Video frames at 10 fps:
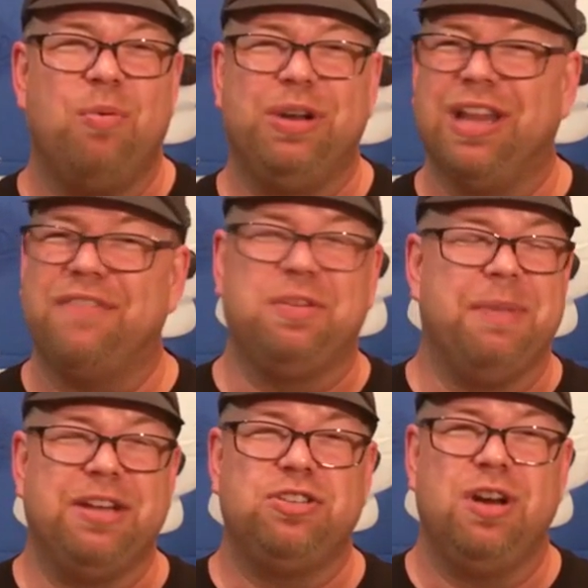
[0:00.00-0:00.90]
We love to
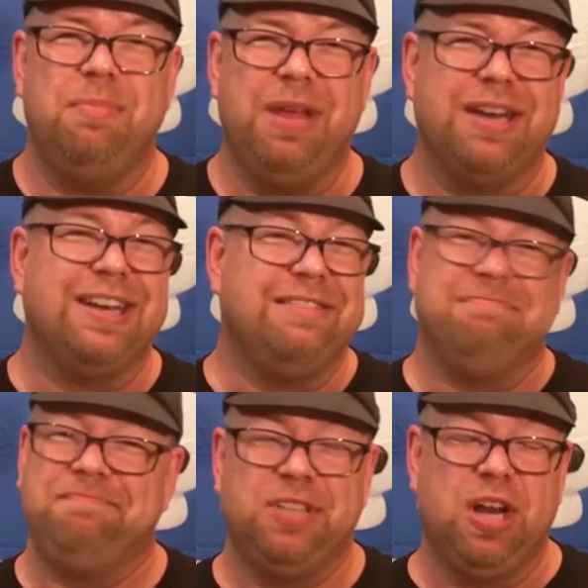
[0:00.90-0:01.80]
mention them, and
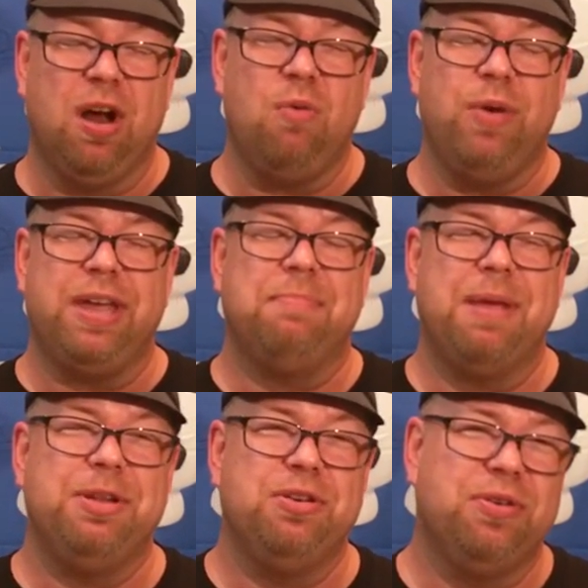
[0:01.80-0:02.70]
you know, we can
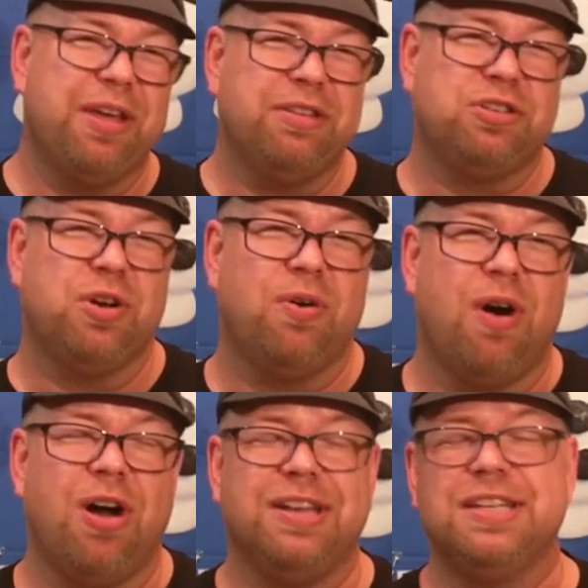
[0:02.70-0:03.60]
maybe do another
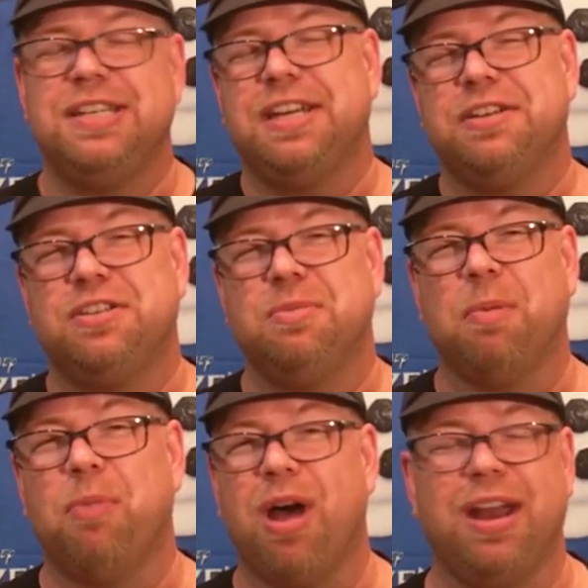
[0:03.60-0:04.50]
show on Disney
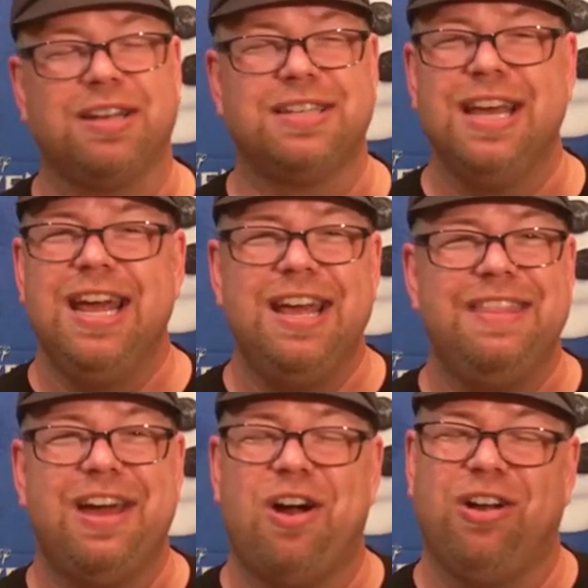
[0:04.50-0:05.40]
consumer products.
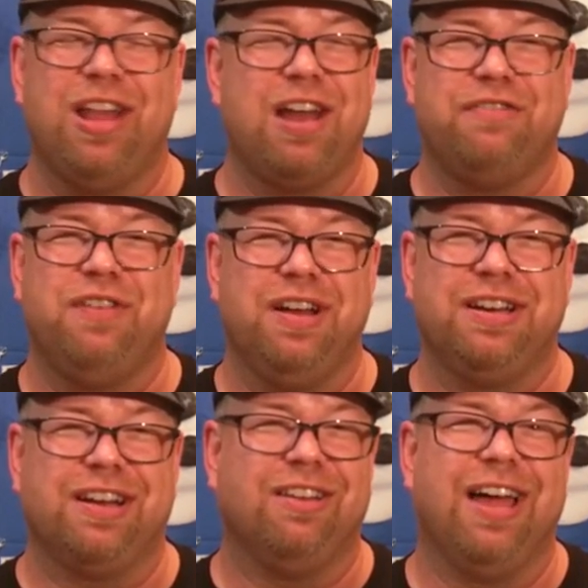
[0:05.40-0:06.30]
They are a lot of
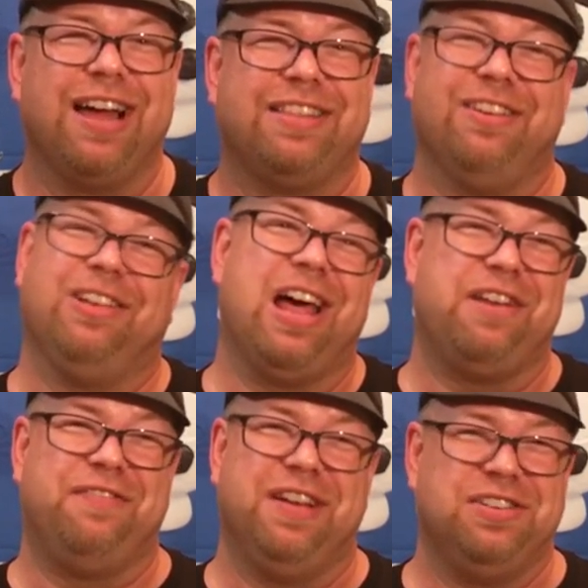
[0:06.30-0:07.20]
fun to collect. They're a
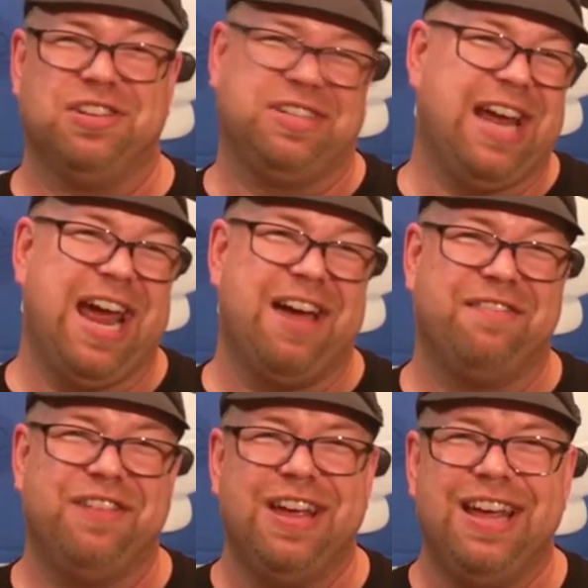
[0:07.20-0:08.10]
lot of fun just to
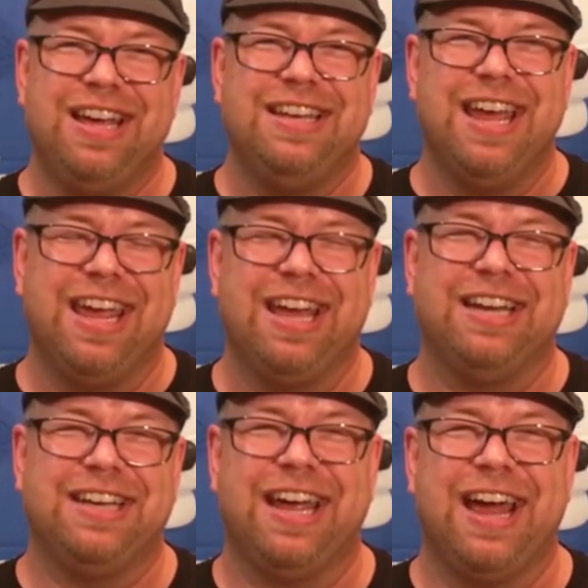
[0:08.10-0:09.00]
have day in
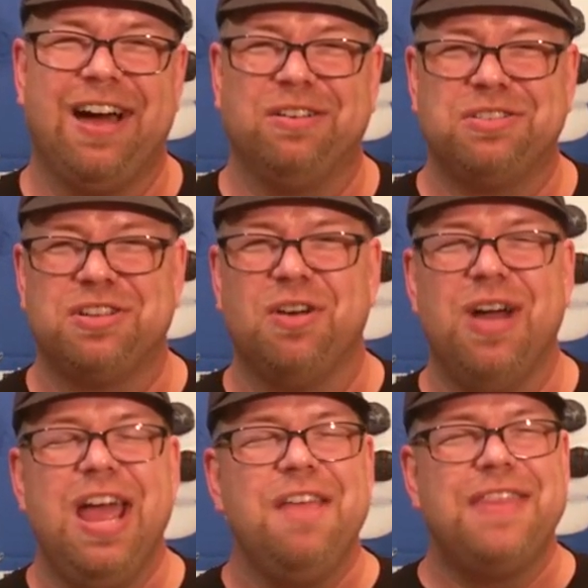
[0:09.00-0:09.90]
and day out.
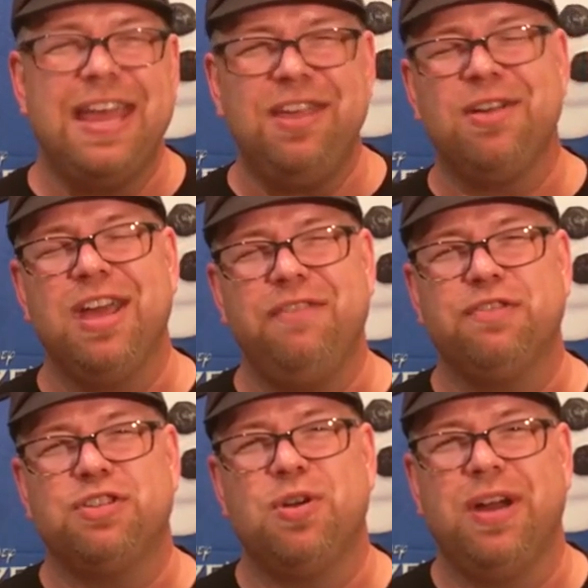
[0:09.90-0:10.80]
So thank you again
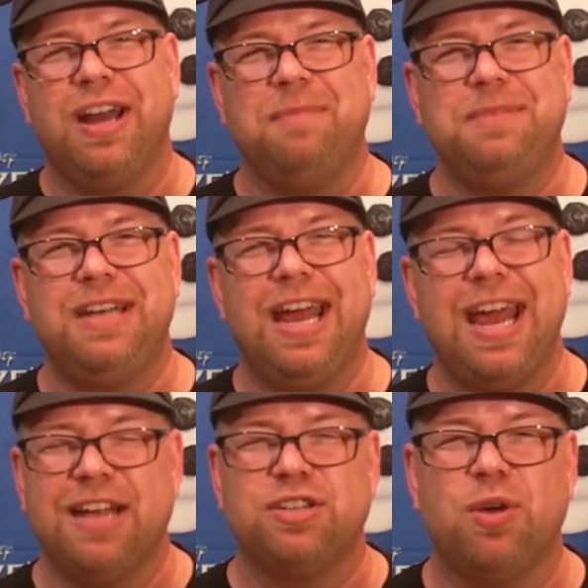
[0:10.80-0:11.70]
for showing up
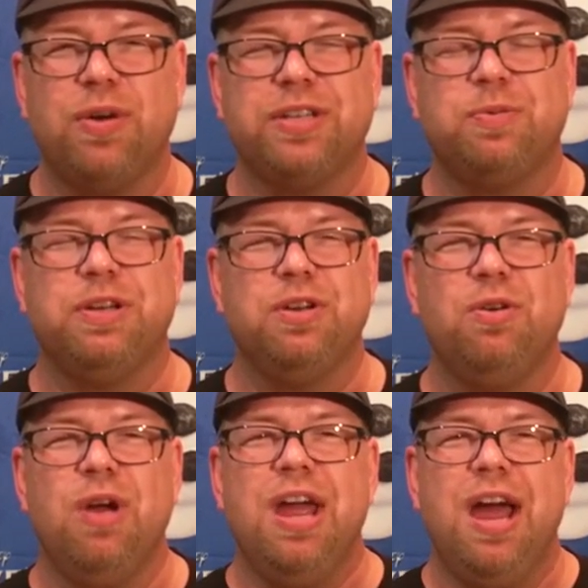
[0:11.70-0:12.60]
today. As always, we
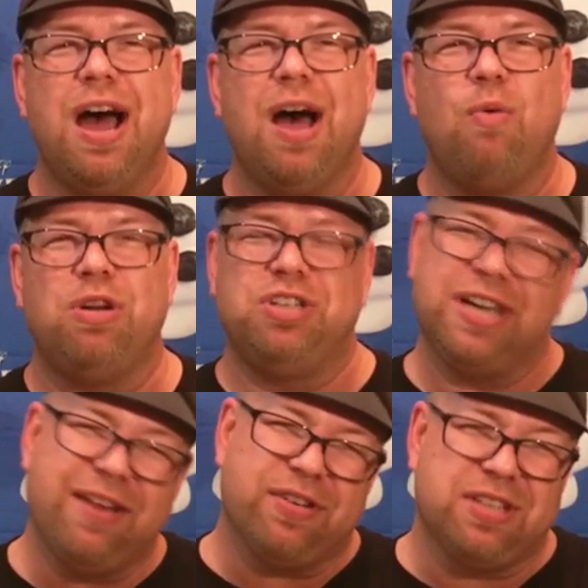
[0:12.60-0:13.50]
do want
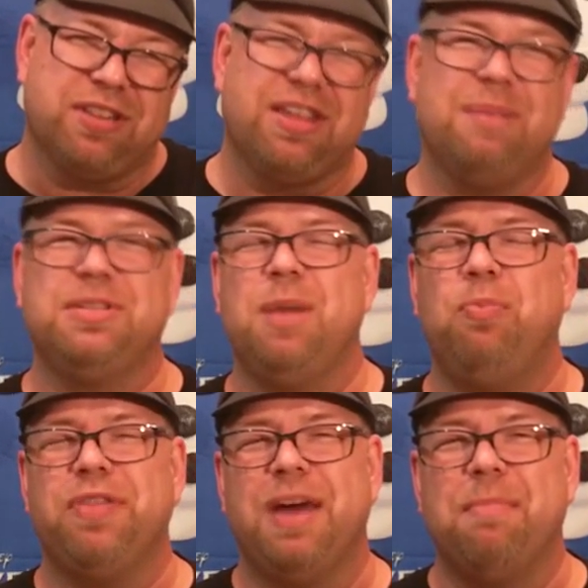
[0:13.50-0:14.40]
you to give us a thumbs
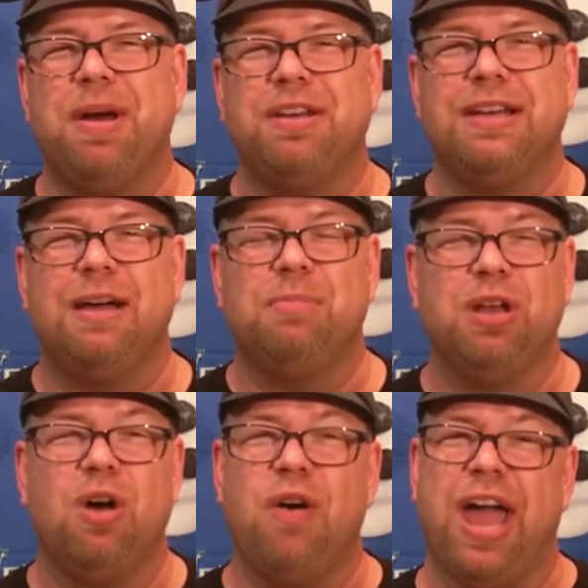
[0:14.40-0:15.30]
up with that button down
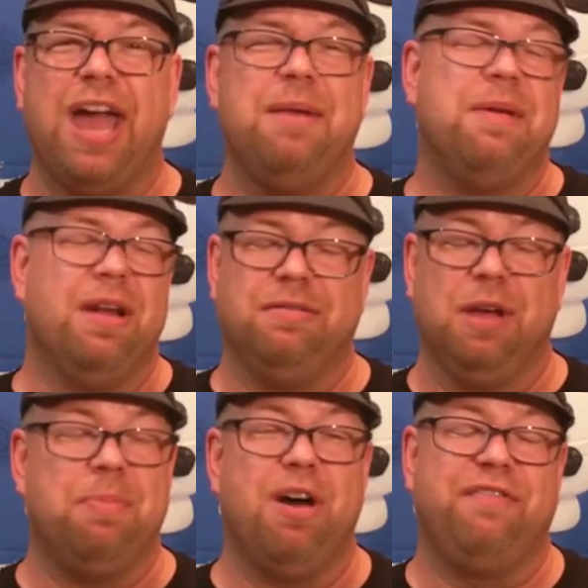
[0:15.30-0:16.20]
below, and
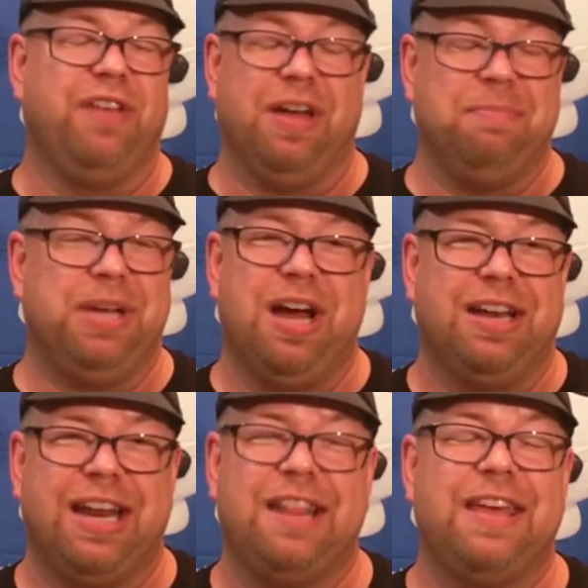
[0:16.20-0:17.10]
above and
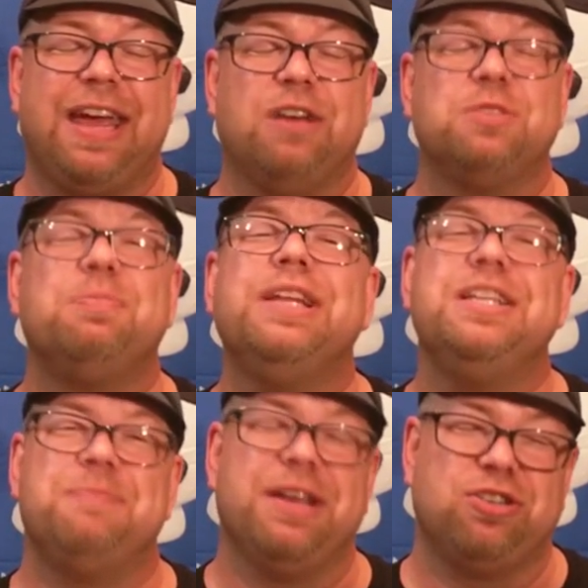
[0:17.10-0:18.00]
beyond anything else,
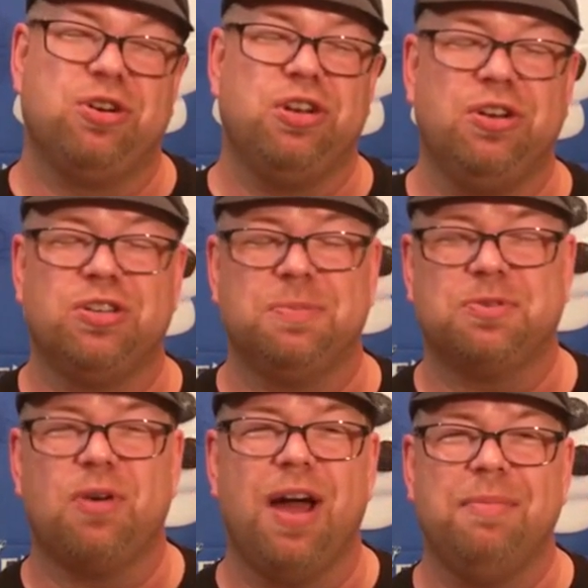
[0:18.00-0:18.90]
please make sure you do
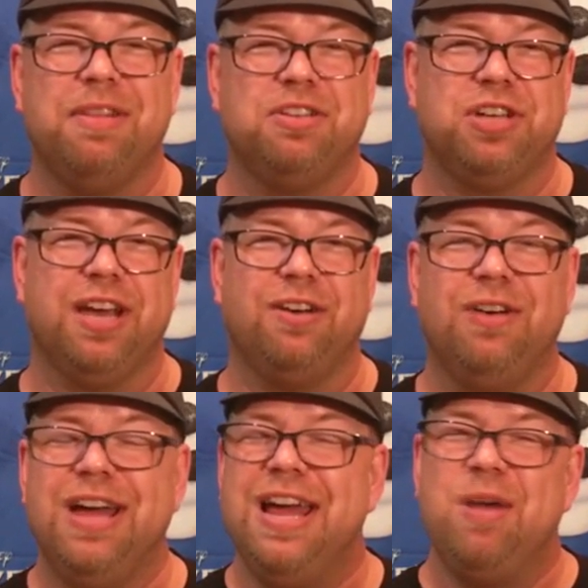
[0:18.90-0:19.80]
subscribe to the
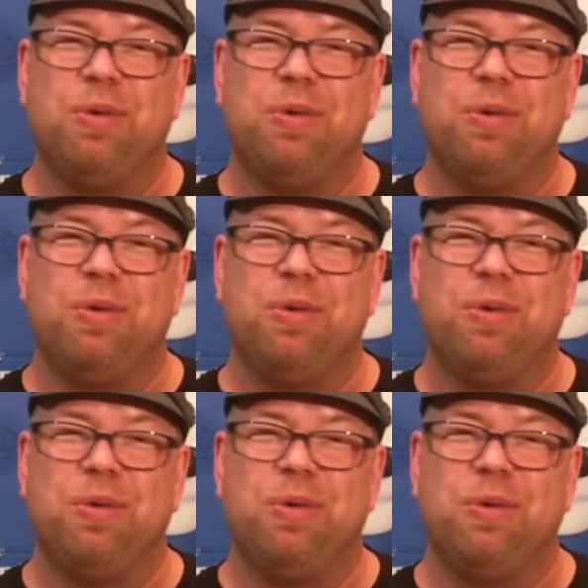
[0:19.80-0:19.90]
channel.